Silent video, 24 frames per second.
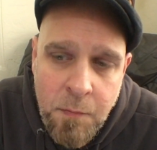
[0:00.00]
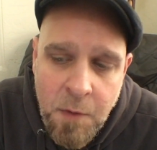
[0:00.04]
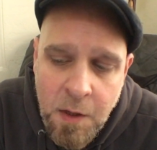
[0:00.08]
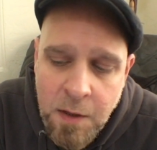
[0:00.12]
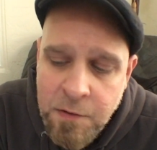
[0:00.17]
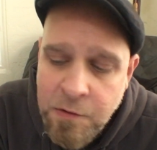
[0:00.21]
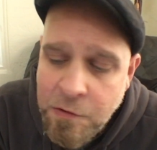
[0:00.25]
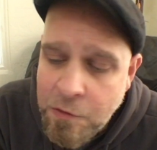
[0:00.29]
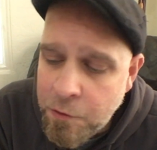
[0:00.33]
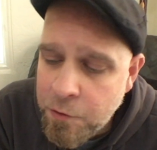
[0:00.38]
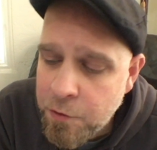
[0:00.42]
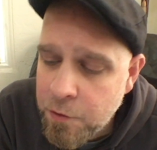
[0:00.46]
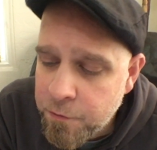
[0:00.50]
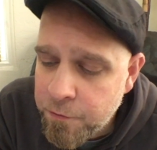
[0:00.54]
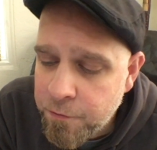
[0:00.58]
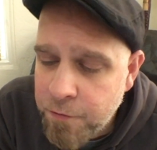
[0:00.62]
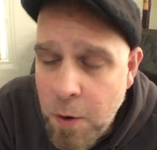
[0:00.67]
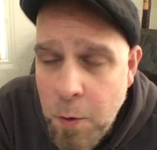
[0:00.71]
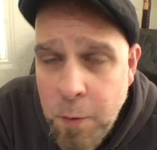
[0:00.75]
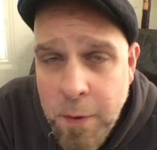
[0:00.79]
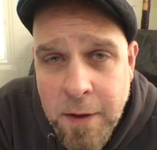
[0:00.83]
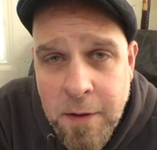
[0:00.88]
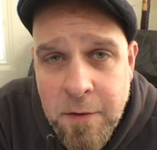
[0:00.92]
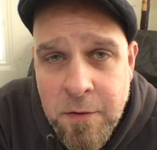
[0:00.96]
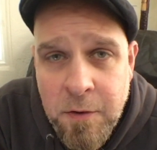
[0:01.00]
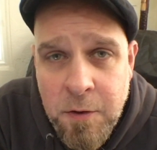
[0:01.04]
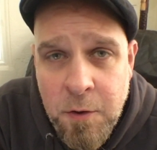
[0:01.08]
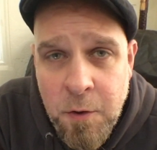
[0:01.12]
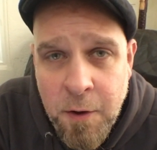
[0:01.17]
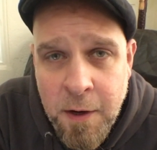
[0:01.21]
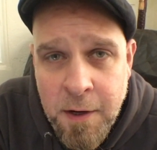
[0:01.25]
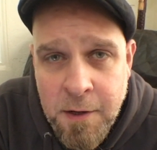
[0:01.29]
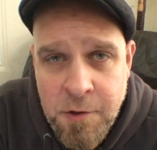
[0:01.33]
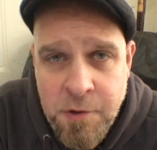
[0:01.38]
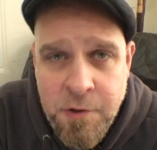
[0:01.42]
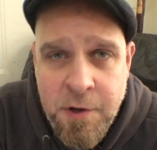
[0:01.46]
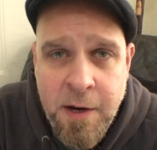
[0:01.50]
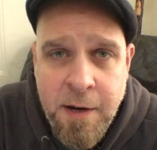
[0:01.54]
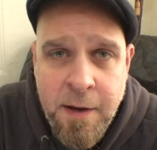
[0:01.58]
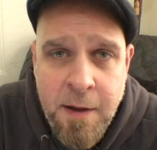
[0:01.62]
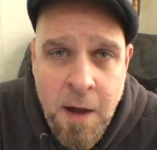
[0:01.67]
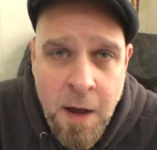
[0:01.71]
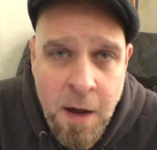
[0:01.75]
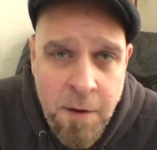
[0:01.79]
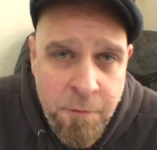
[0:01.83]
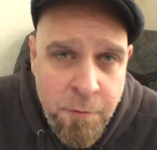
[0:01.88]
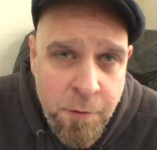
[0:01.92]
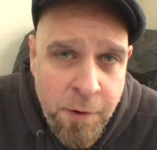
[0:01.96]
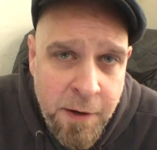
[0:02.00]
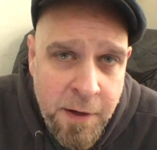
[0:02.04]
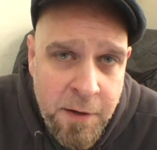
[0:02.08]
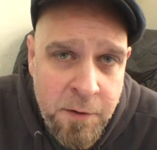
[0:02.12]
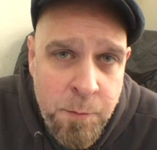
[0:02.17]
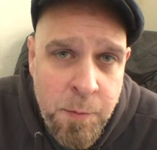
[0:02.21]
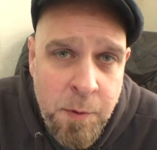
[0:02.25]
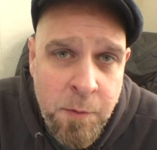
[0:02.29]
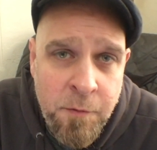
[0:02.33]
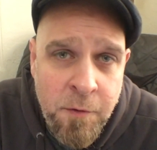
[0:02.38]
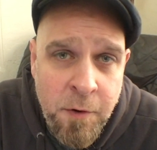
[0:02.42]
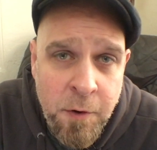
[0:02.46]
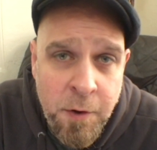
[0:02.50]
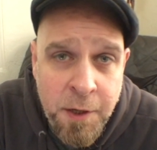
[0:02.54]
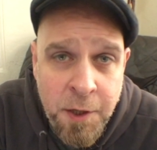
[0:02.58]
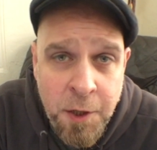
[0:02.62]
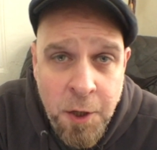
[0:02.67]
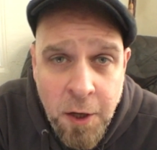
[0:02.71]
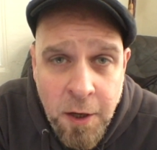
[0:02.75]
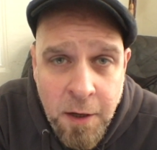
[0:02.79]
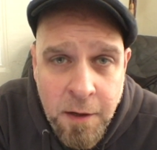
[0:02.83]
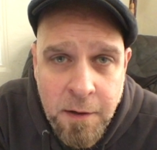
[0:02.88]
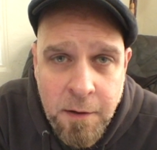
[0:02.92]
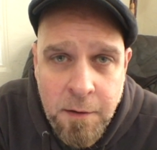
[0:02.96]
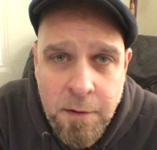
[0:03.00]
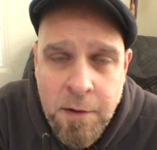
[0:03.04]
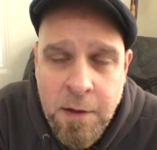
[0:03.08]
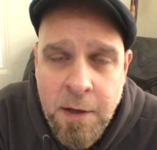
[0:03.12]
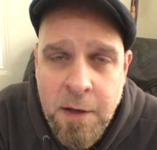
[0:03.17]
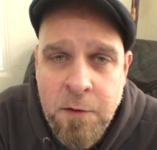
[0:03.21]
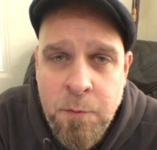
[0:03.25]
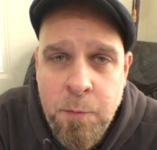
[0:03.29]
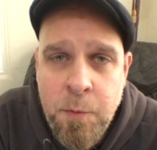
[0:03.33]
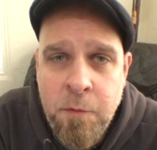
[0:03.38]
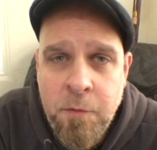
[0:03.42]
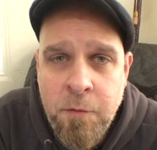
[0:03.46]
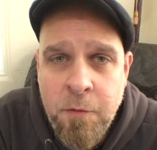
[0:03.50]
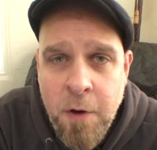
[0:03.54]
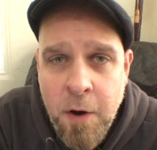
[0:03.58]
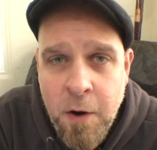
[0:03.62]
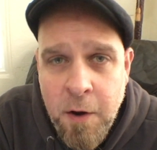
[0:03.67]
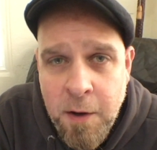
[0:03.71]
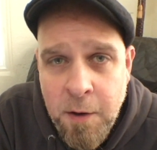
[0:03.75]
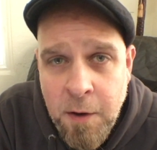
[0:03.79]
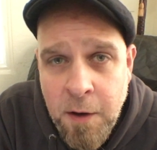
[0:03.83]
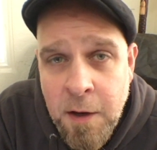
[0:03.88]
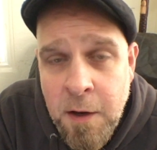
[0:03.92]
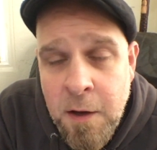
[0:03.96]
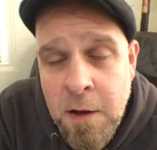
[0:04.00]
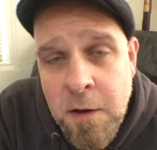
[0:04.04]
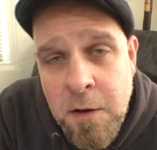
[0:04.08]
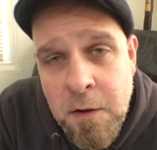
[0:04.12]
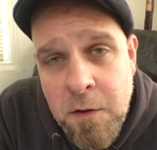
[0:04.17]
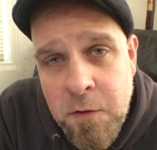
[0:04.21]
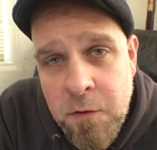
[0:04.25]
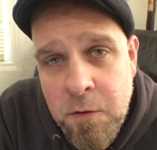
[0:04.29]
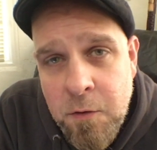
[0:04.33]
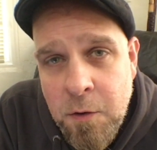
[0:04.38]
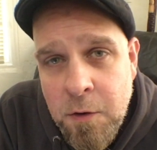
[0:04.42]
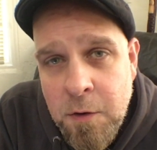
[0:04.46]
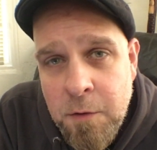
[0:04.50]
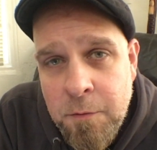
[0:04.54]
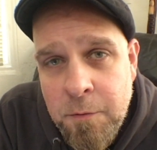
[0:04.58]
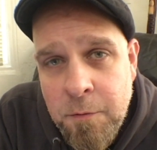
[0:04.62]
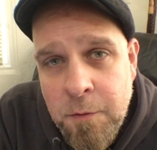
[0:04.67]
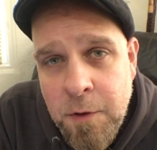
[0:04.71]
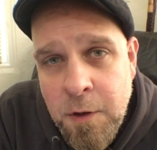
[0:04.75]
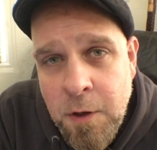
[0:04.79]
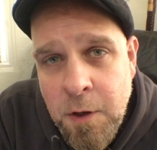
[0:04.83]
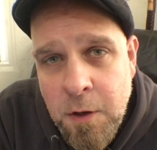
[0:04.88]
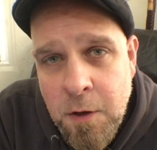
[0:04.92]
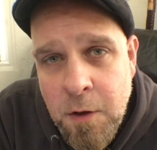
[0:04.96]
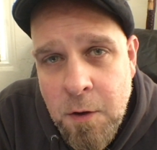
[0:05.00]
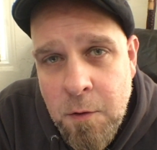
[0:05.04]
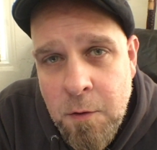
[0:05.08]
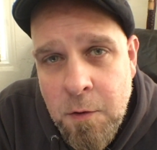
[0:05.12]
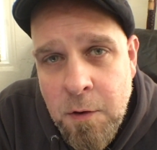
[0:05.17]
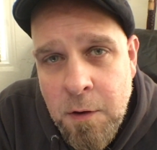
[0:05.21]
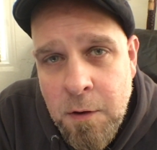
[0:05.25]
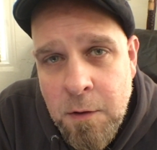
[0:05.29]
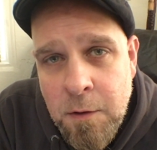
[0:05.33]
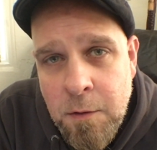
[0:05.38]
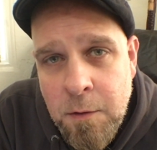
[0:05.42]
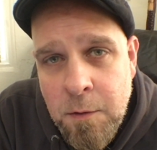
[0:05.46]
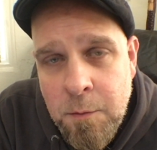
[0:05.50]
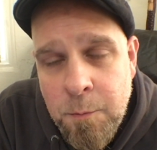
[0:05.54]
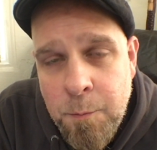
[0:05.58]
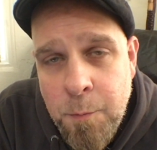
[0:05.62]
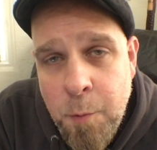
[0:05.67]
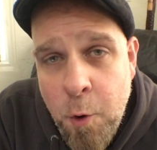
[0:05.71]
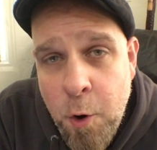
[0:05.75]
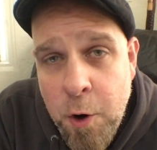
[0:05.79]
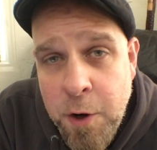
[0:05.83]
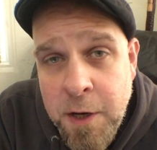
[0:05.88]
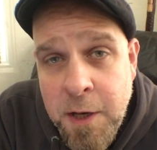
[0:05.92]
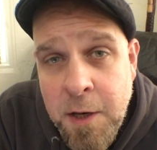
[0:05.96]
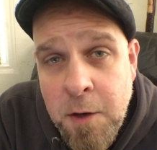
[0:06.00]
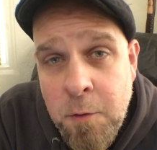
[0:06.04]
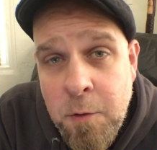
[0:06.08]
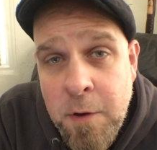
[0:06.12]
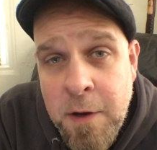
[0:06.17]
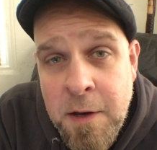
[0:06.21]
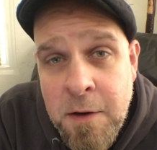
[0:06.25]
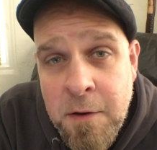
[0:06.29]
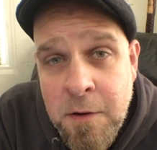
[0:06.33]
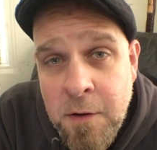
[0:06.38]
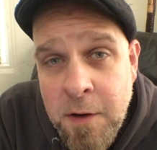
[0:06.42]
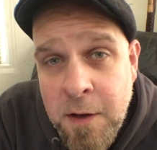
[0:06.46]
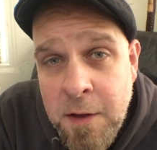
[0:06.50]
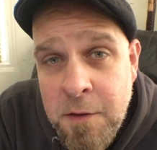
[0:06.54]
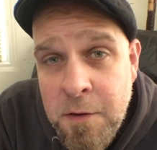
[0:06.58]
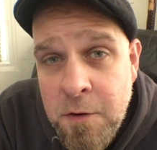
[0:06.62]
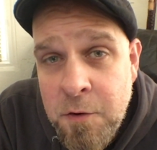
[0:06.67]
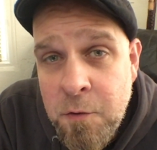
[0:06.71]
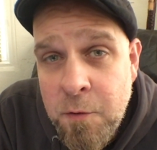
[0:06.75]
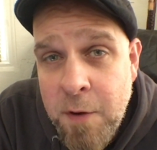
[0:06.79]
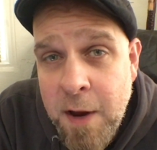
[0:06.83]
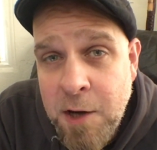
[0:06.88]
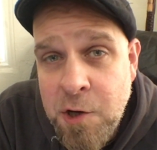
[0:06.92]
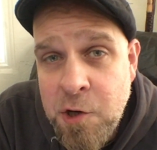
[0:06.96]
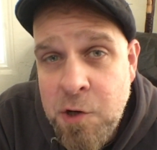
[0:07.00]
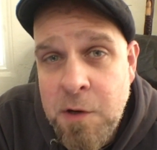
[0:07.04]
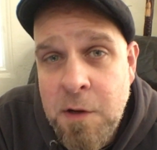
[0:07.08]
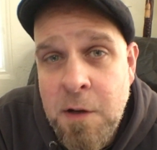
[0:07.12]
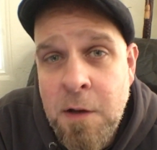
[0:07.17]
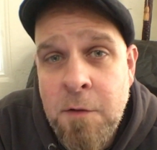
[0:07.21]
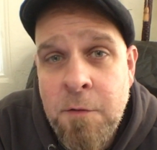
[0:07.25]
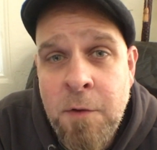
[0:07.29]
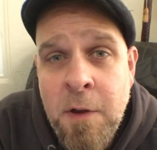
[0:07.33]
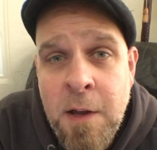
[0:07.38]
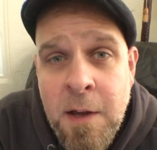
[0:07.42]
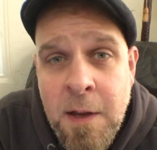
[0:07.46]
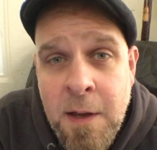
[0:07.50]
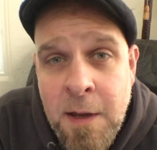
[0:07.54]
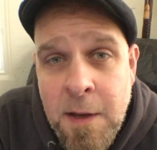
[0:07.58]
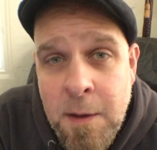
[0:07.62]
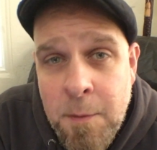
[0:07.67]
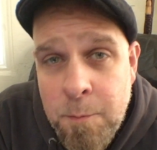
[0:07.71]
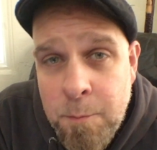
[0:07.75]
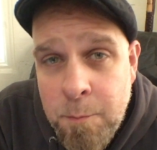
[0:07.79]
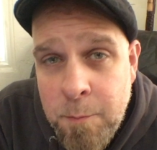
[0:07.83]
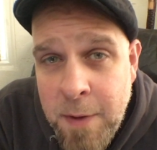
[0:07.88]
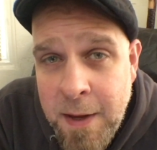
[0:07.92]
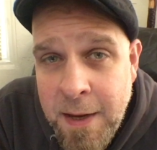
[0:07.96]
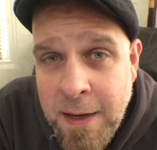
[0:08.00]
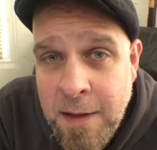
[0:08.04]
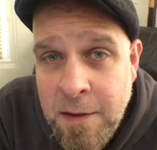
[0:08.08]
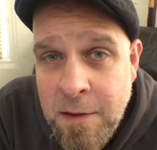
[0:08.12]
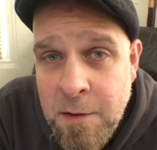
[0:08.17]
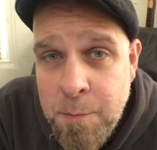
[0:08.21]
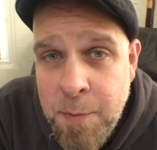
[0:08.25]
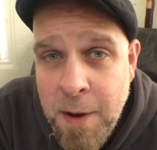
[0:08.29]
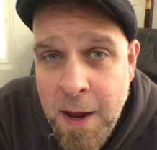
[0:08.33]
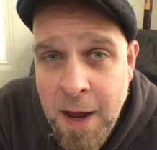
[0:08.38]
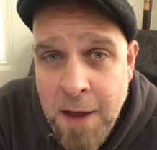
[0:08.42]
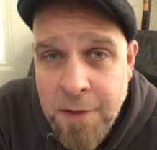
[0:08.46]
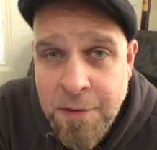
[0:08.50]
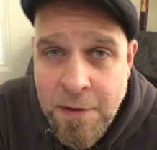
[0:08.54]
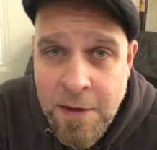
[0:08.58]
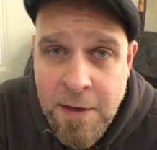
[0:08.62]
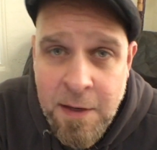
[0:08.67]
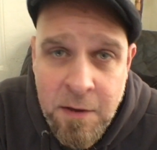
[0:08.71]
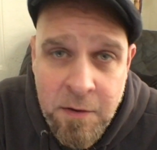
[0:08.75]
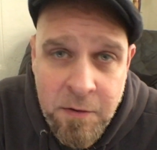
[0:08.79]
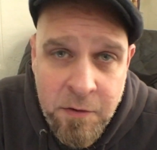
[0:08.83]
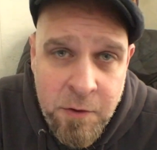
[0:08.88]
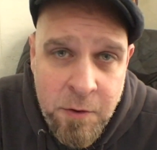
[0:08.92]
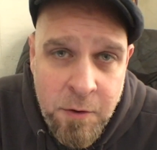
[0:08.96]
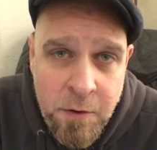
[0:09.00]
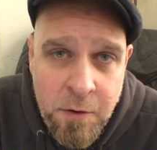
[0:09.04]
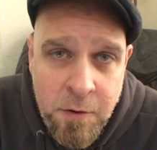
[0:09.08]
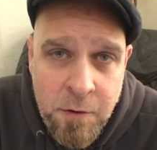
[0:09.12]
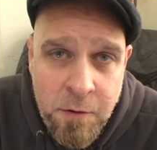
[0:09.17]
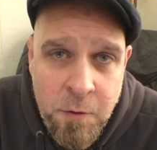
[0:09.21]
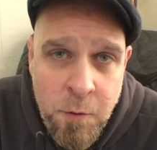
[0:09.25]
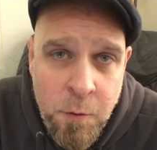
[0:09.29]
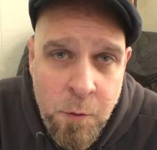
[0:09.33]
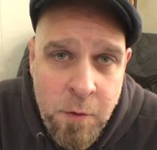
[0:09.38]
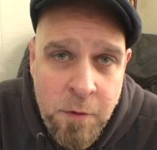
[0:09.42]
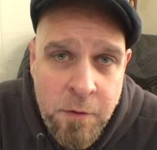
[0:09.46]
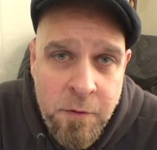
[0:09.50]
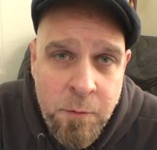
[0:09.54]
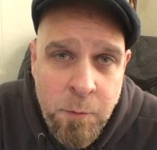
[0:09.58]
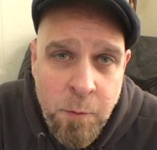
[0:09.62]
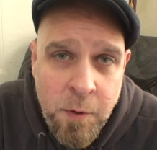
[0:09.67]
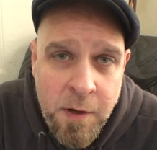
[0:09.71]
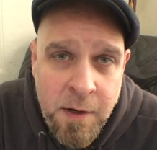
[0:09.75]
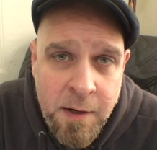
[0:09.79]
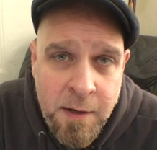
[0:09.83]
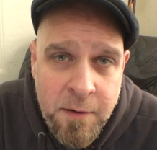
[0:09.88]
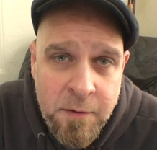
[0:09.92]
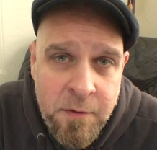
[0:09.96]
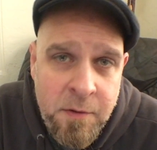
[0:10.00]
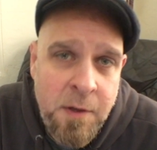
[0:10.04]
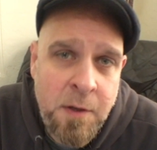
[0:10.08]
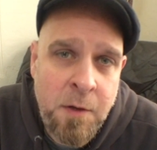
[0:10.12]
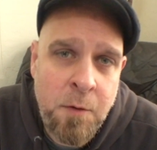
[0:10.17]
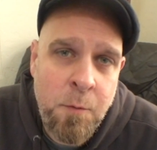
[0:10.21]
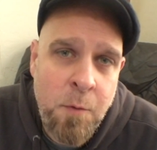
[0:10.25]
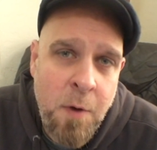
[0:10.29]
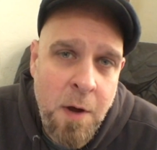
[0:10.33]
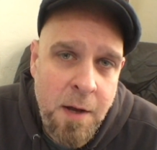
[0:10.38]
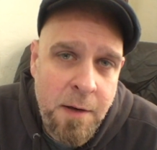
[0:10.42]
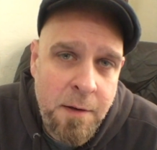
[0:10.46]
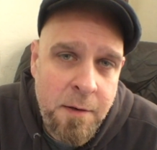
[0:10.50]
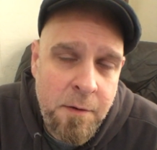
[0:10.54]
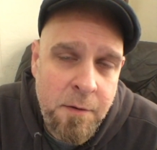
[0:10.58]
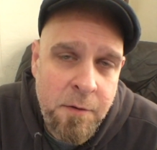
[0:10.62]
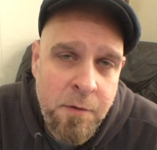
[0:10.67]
So your focus and your energetic offering has been very good and has been very sort of, you know, pointing you in the direction of making the path easier towards what it is that you want.